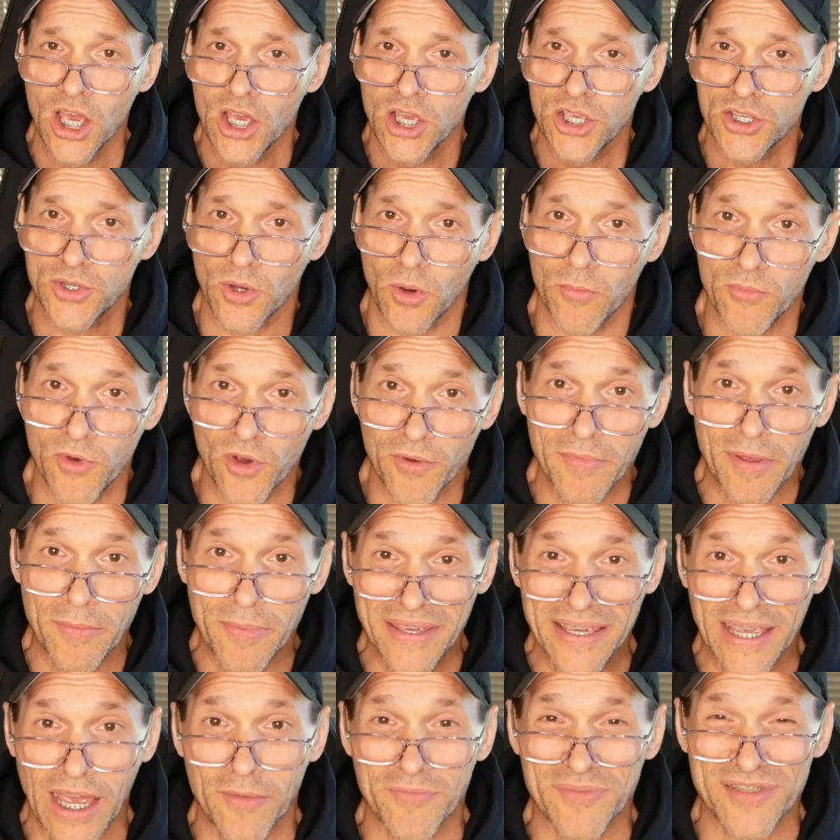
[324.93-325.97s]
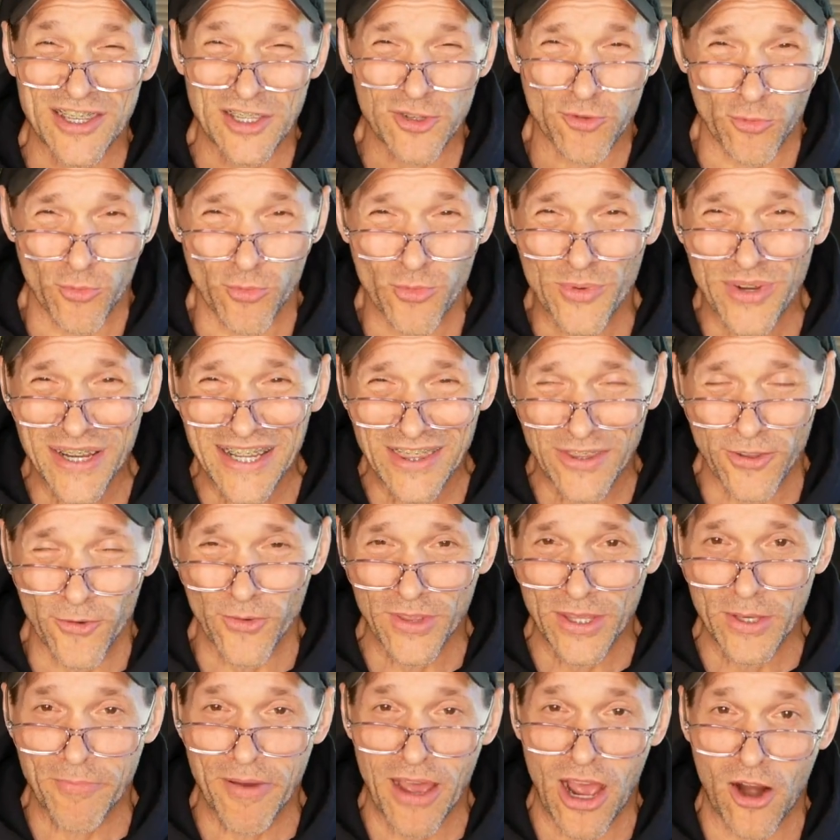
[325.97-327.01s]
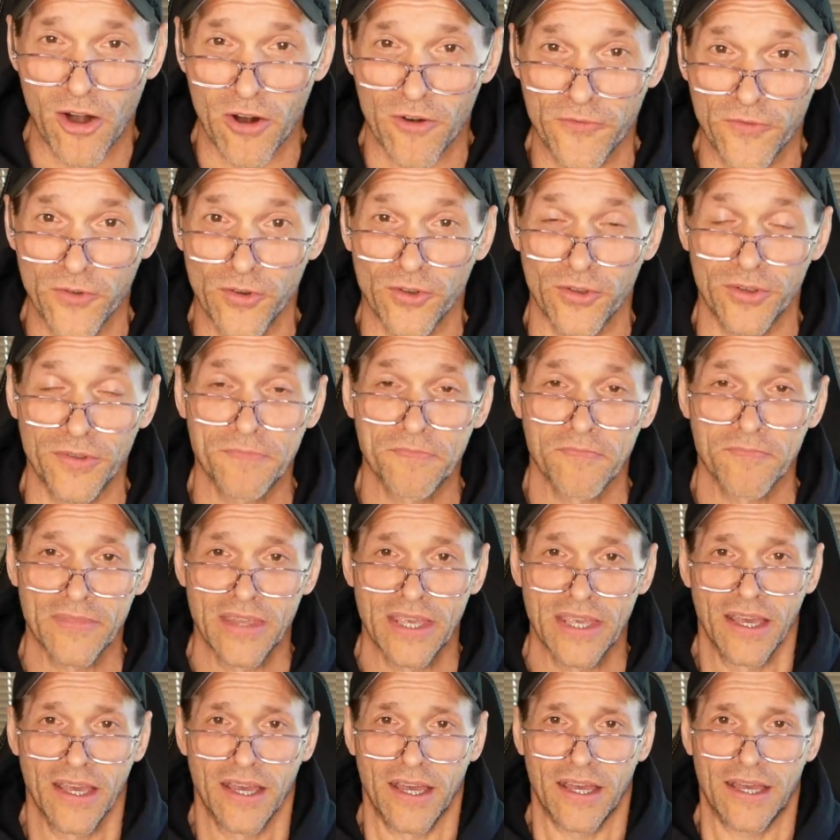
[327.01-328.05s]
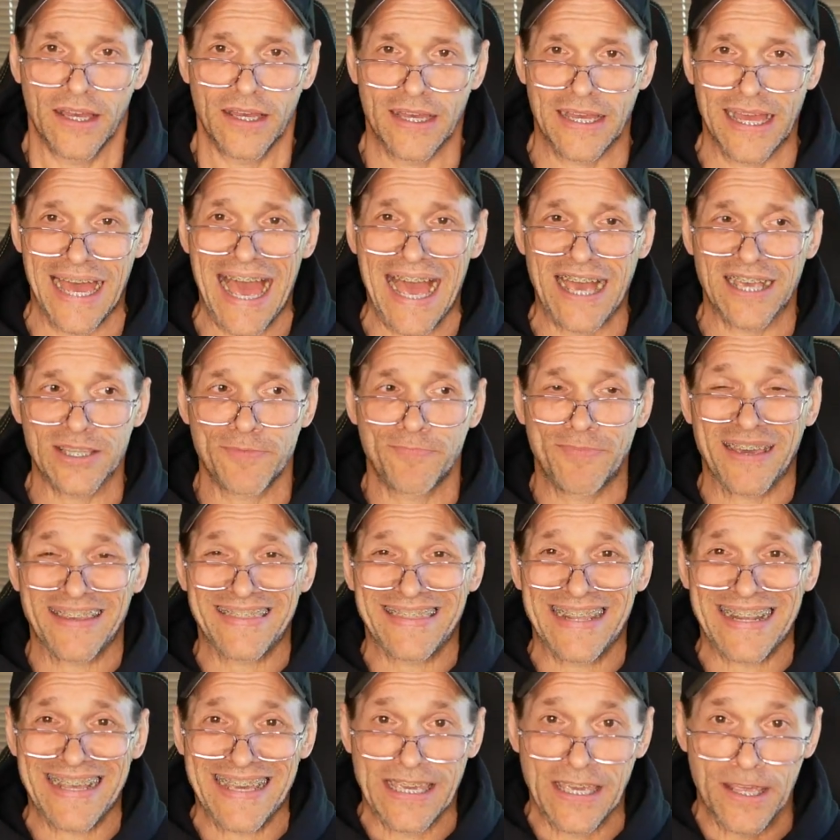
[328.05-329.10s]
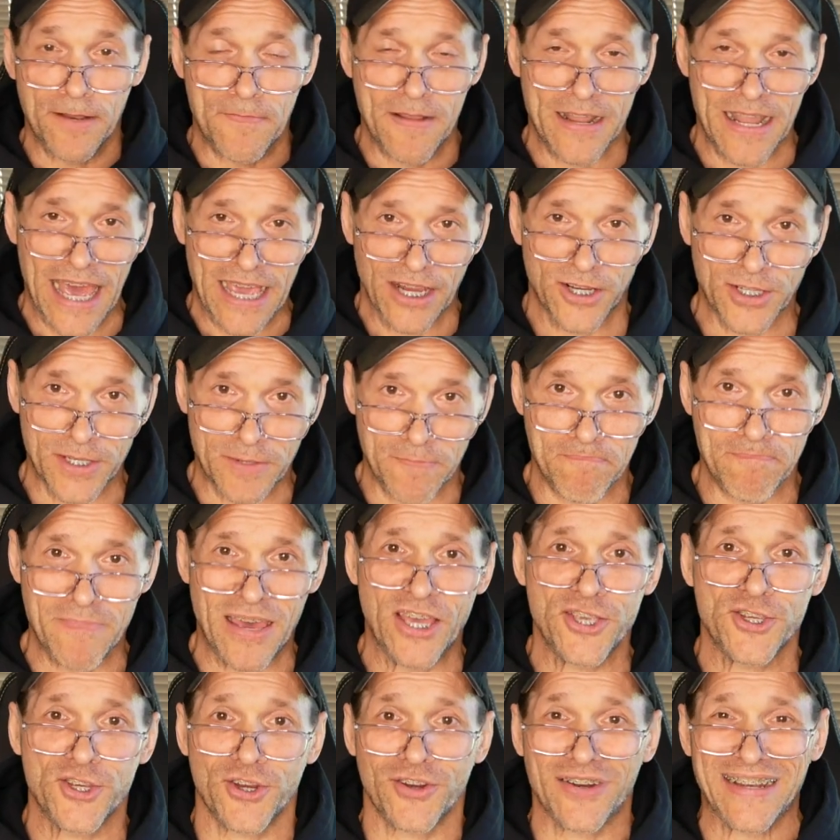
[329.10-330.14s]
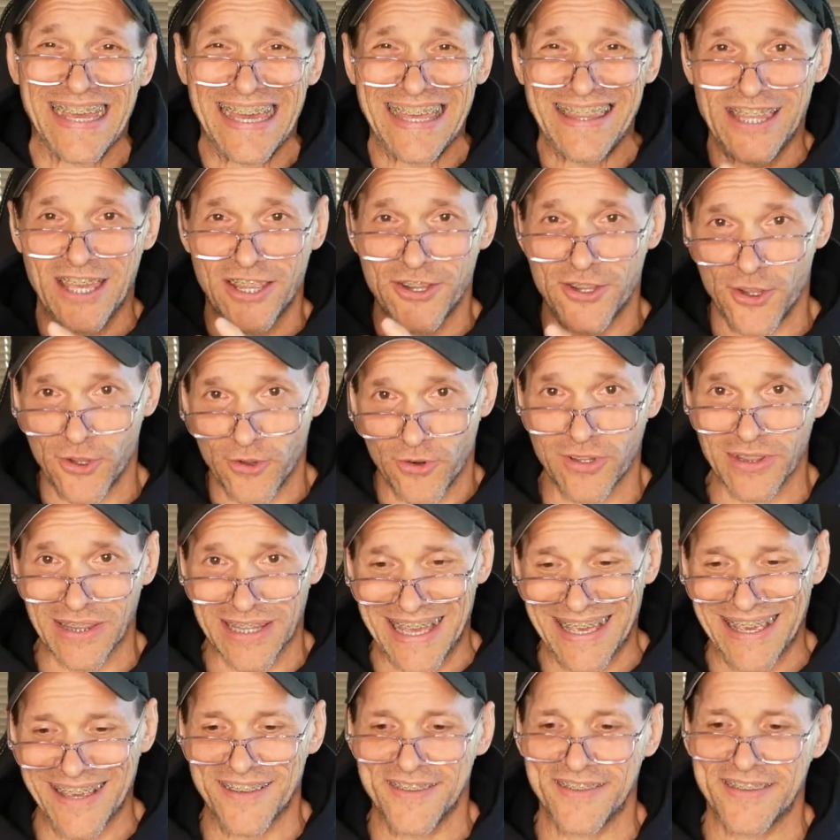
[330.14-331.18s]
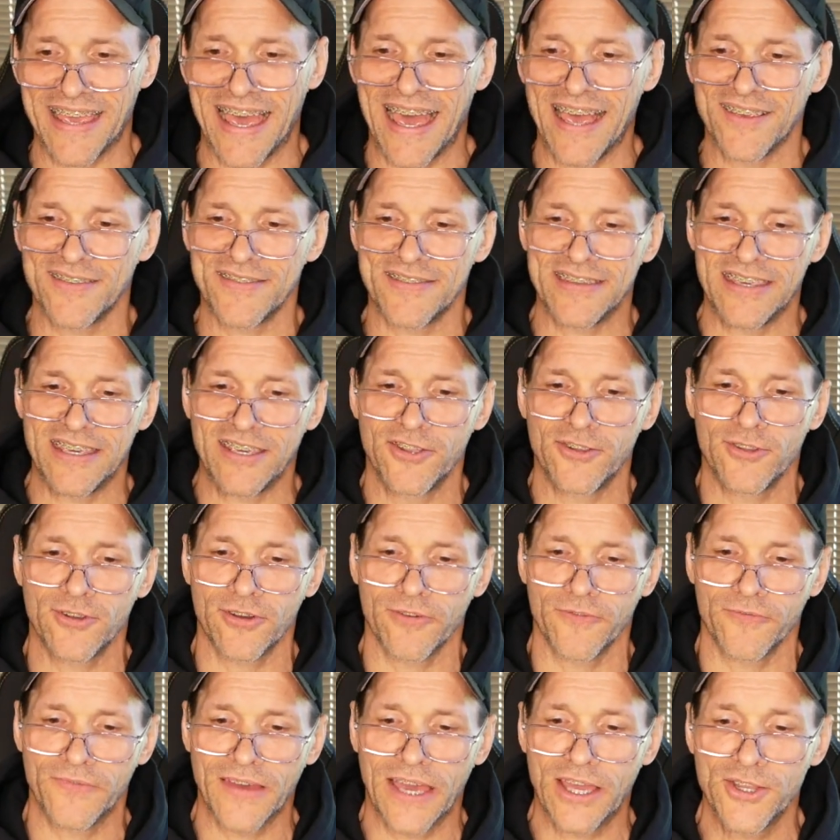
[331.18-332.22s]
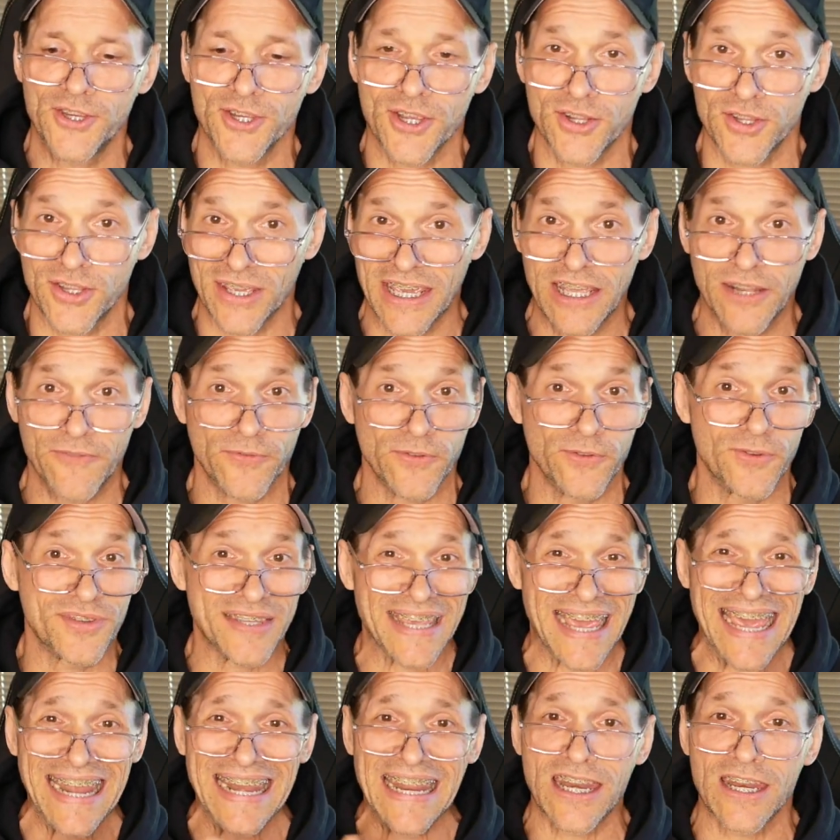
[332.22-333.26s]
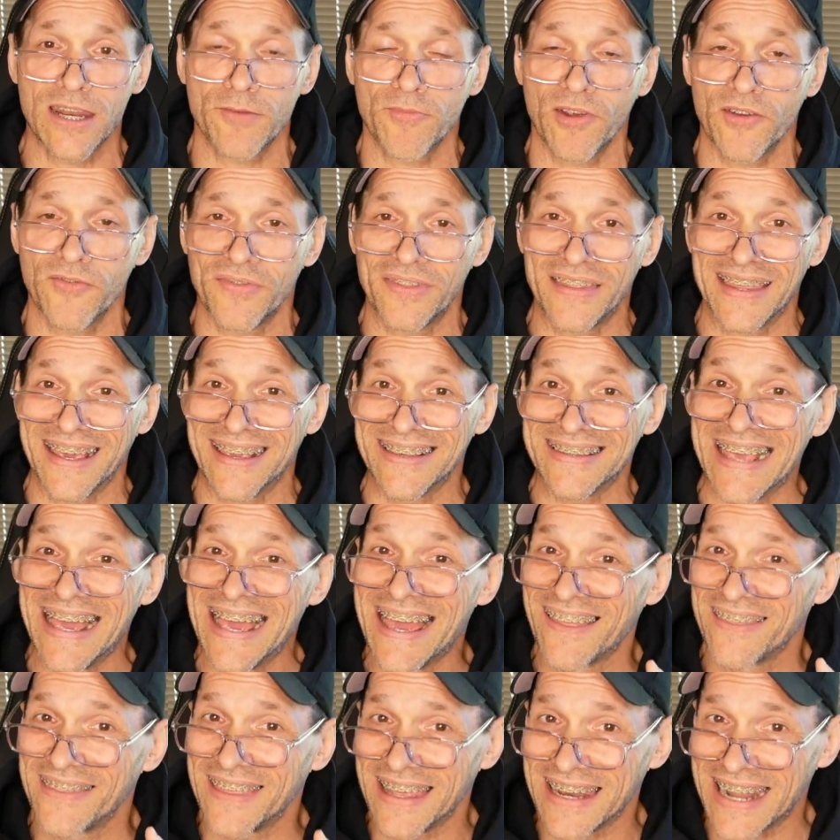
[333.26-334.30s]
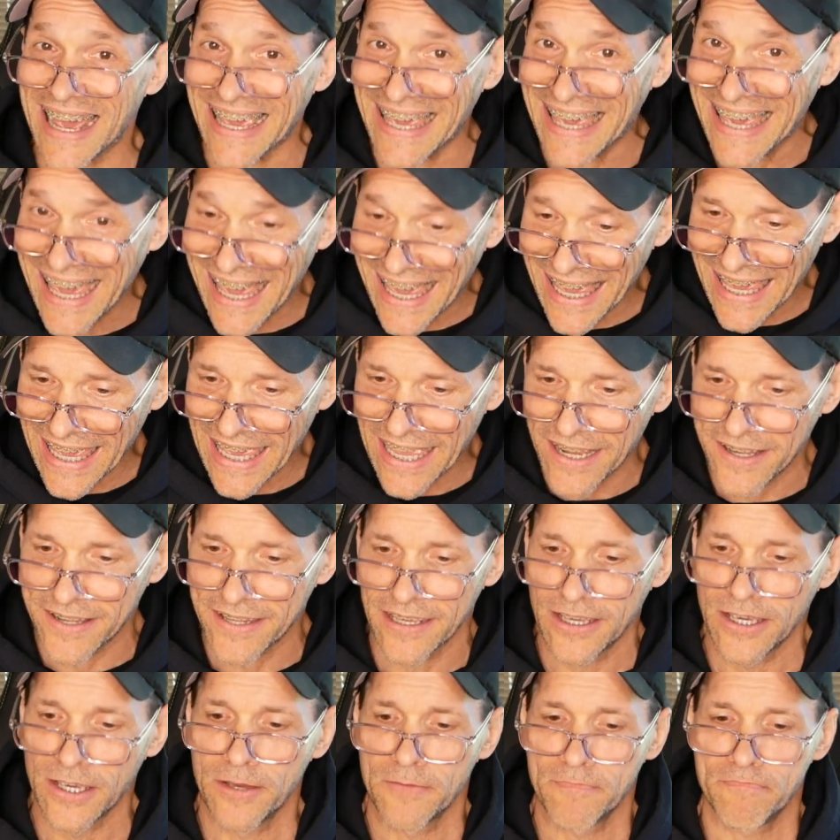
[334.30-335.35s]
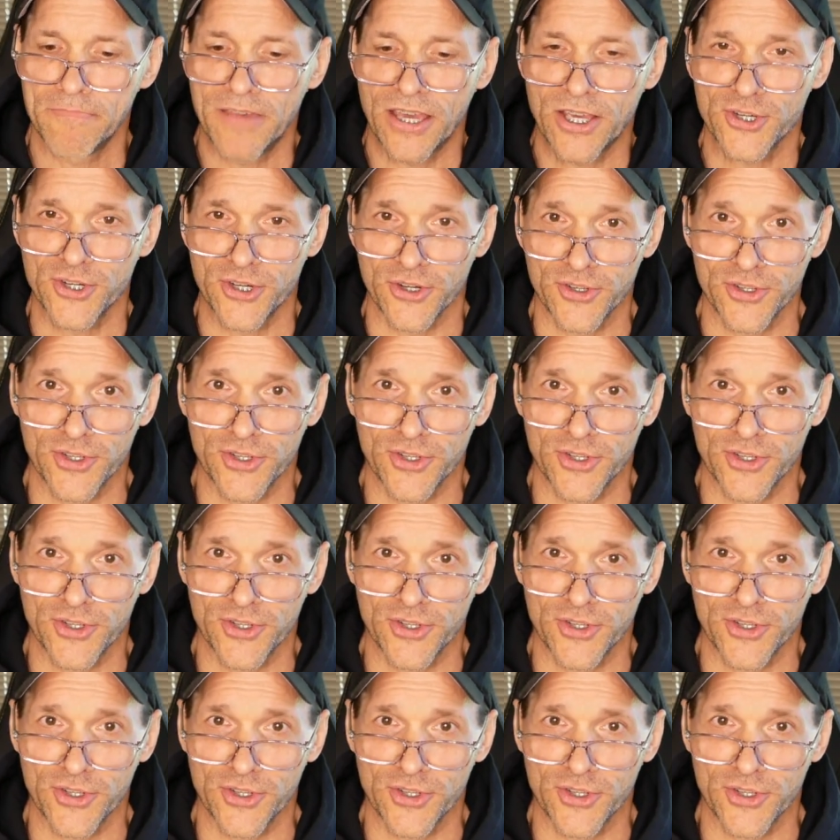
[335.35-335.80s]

So movement becomes this really, really powerful aspect that I can actually measure and then utilize as the intervention to influence any number of things that I can't measure.